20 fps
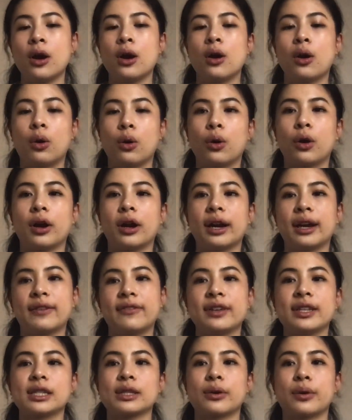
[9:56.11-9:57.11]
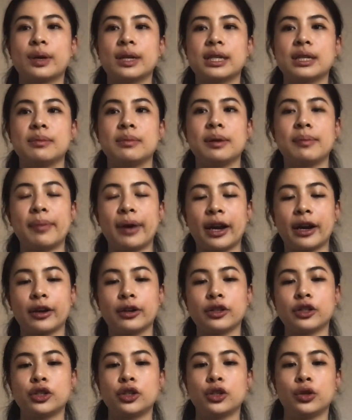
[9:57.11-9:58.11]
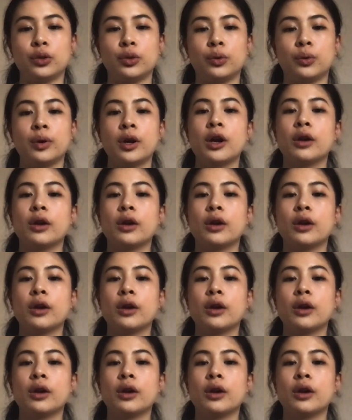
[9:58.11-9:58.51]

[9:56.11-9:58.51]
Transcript: or if it's going to be better to